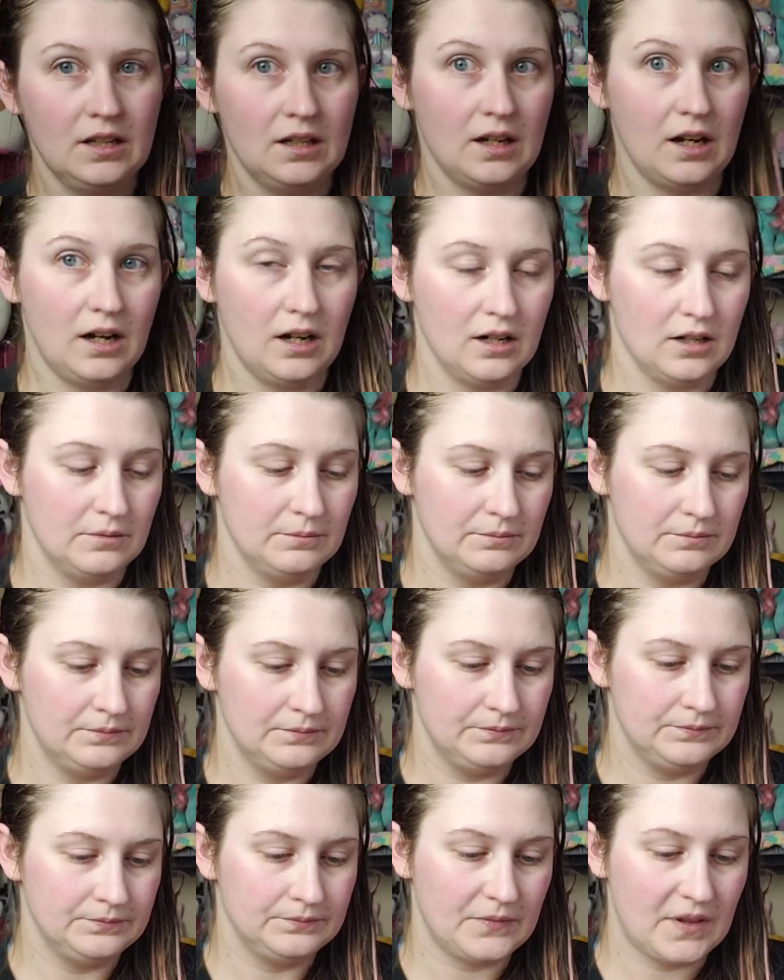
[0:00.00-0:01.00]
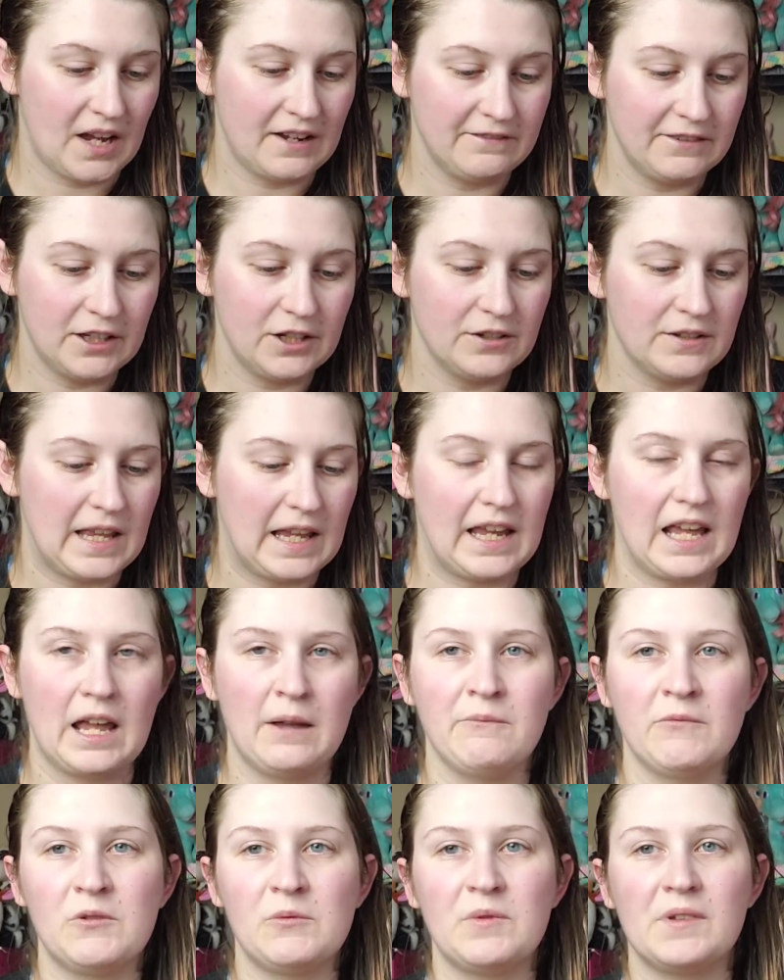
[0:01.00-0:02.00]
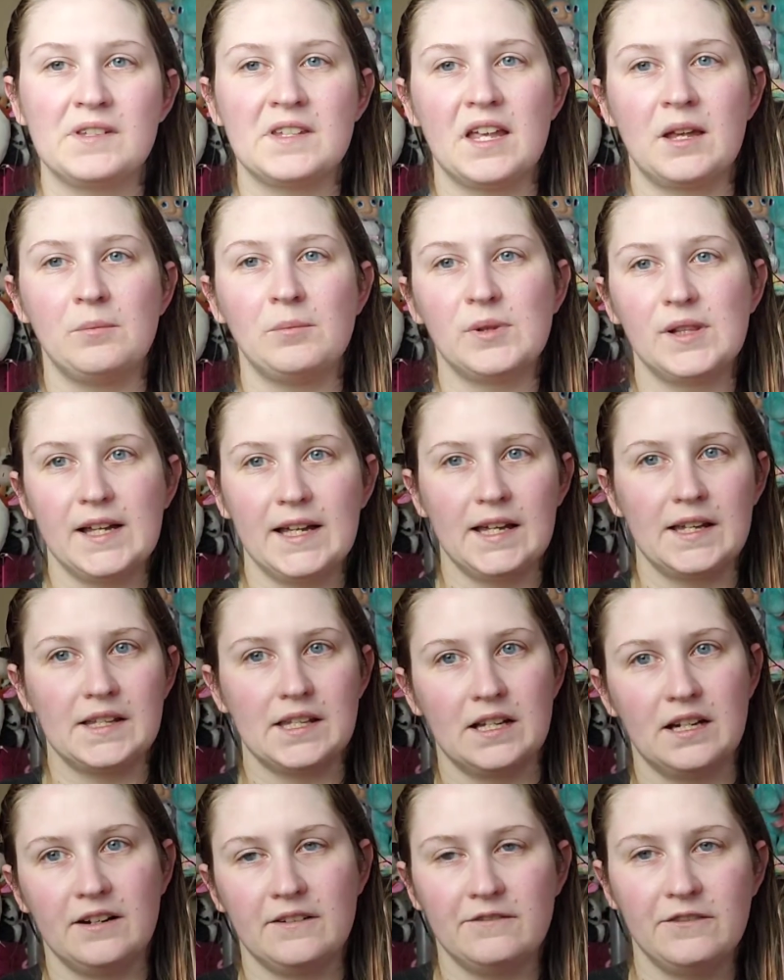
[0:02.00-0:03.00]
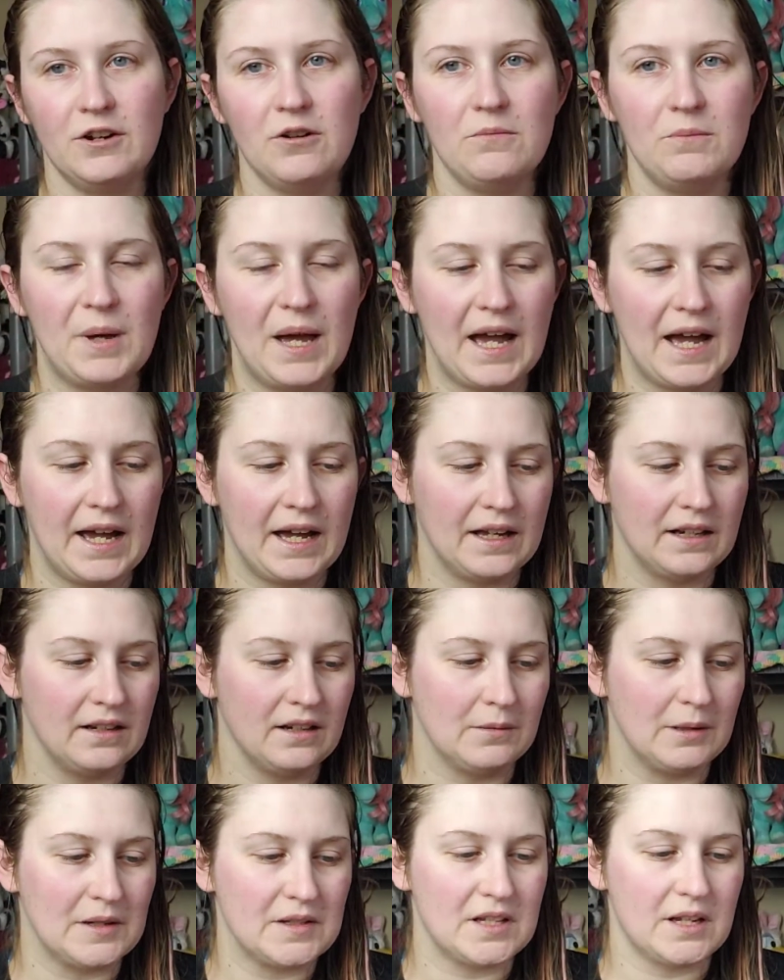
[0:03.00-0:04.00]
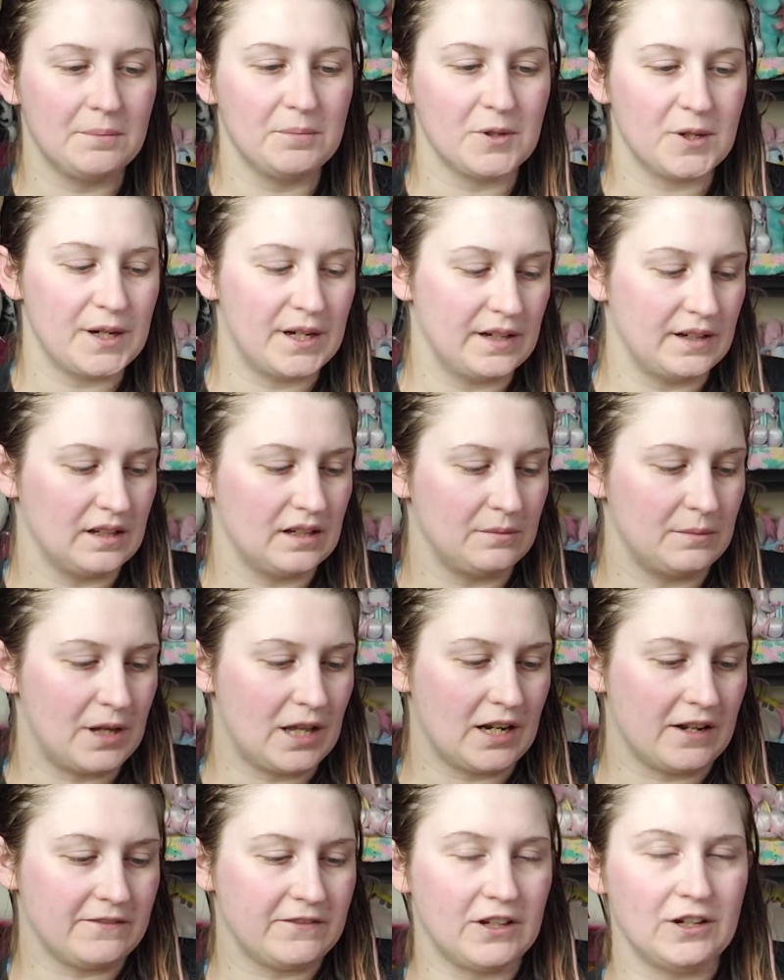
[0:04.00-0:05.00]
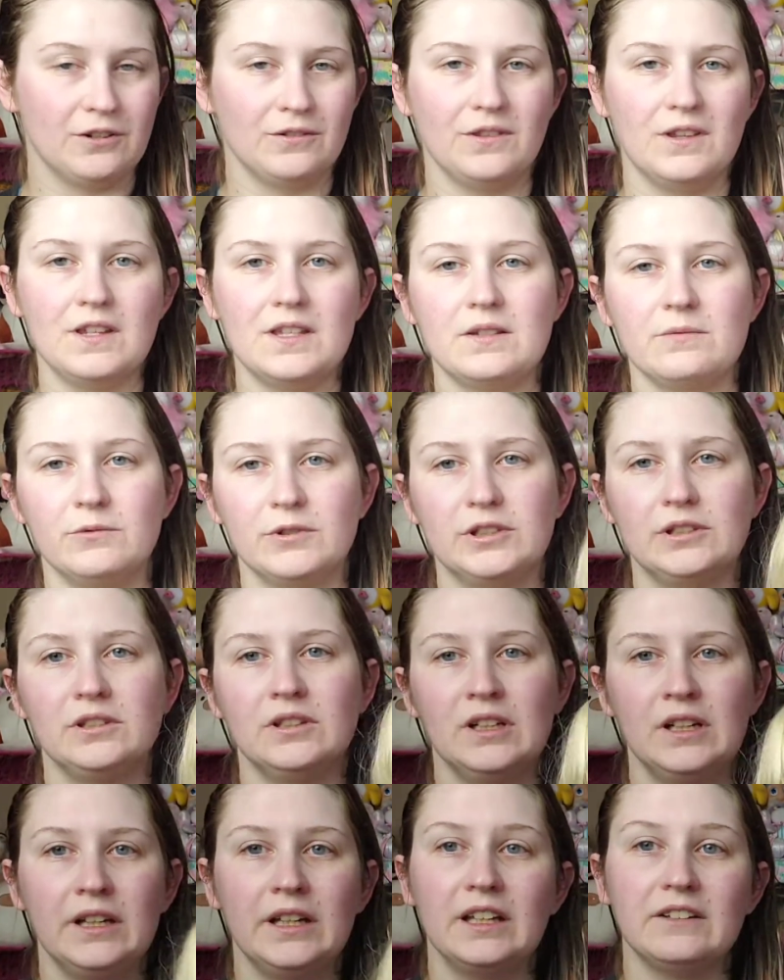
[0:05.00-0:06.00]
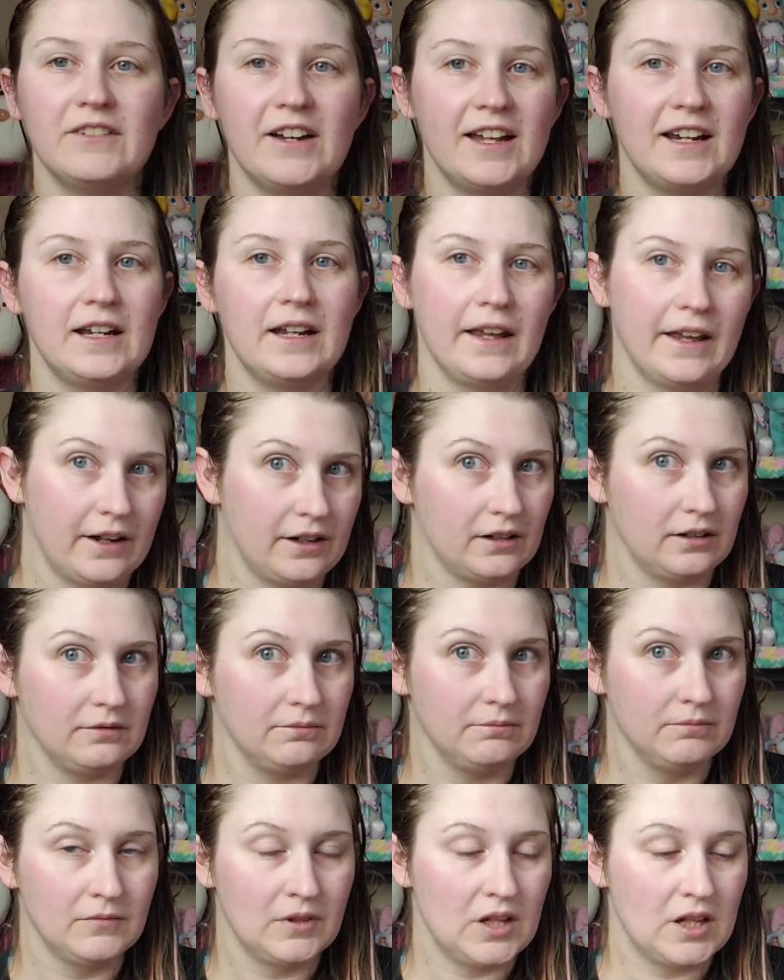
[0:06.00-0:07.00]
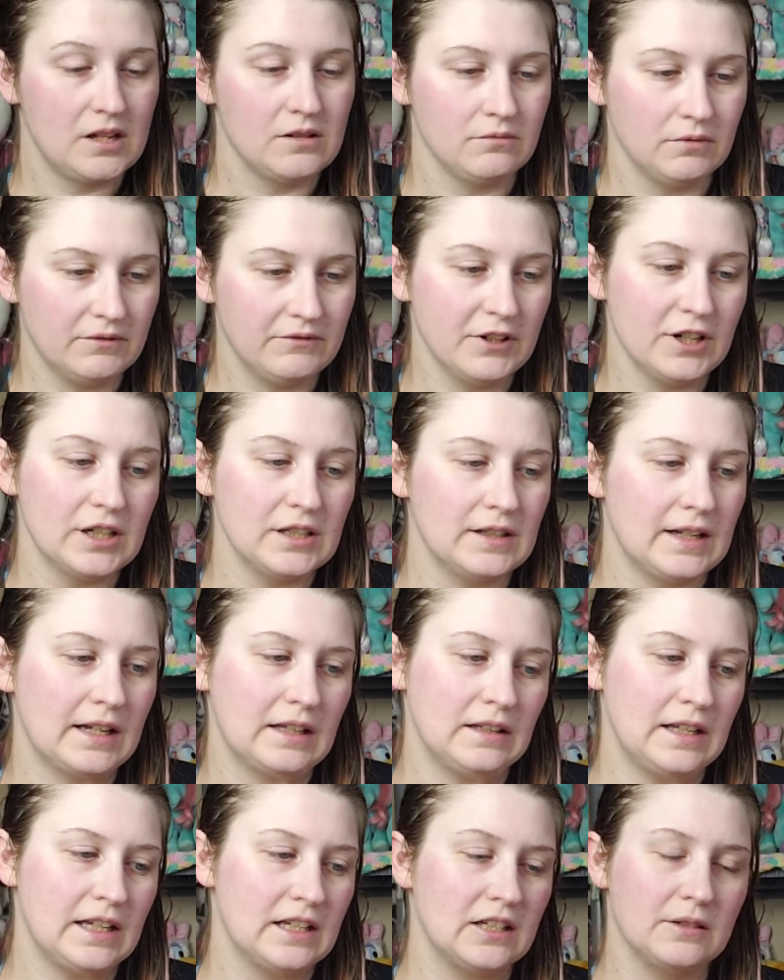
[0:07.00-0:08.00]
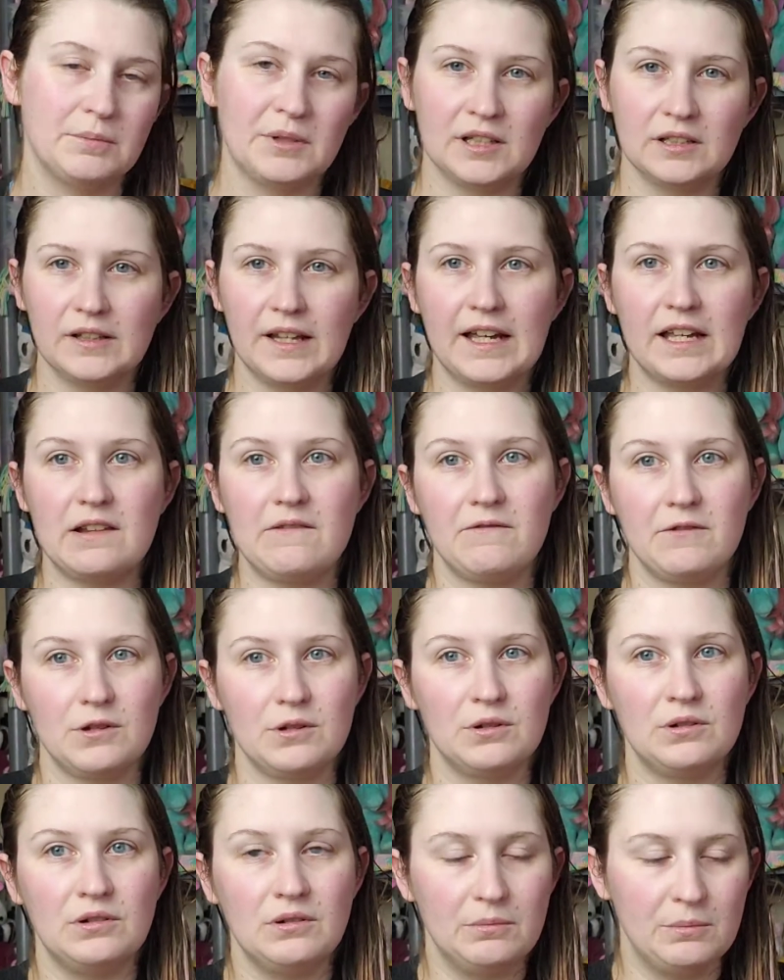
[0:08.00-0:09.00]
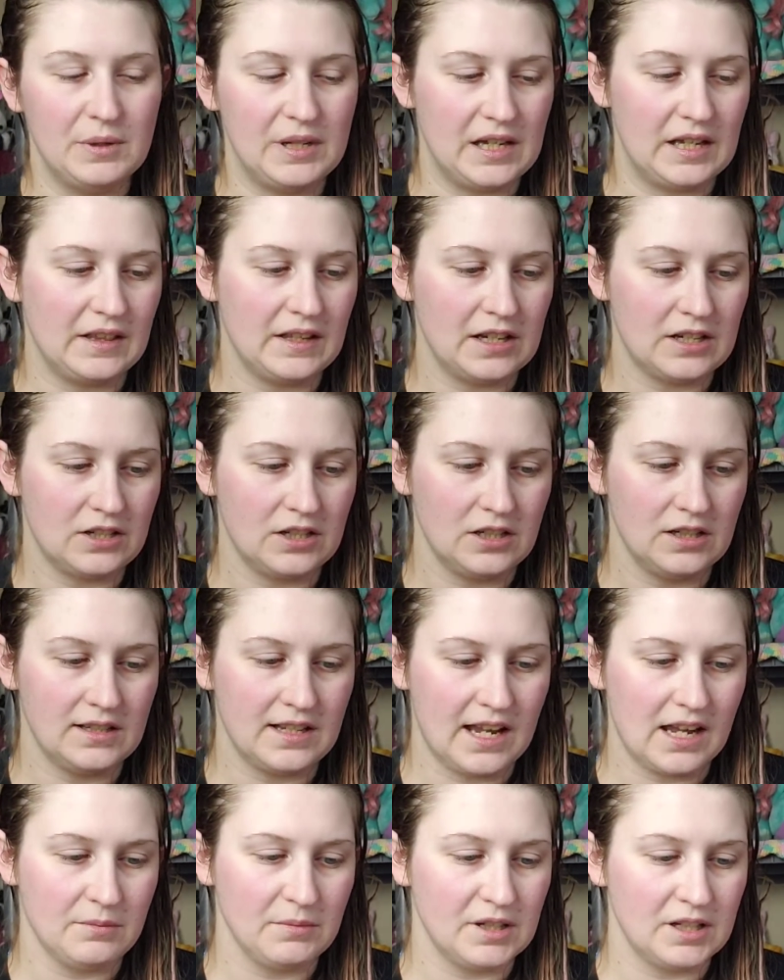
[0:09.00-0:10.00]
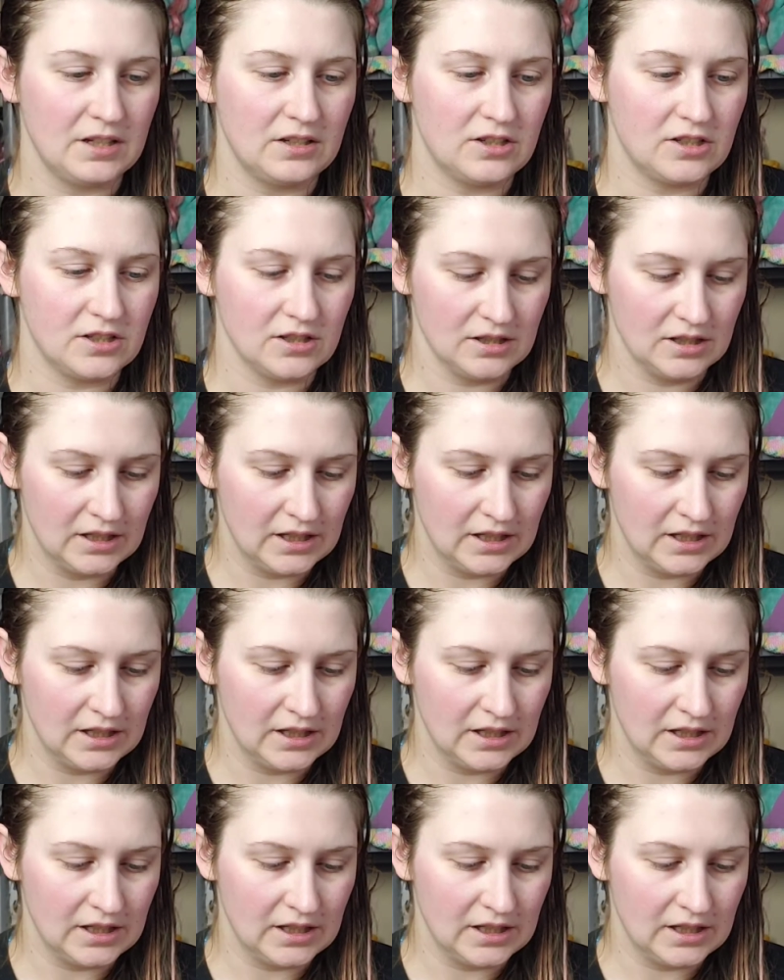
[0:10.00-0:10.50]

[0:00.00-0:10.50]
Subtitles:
I figured they came from the same place, and I felt bad about separating them, and I figured this one, if I didn't get her, would very likely end up in a landfill, being that she's damaged,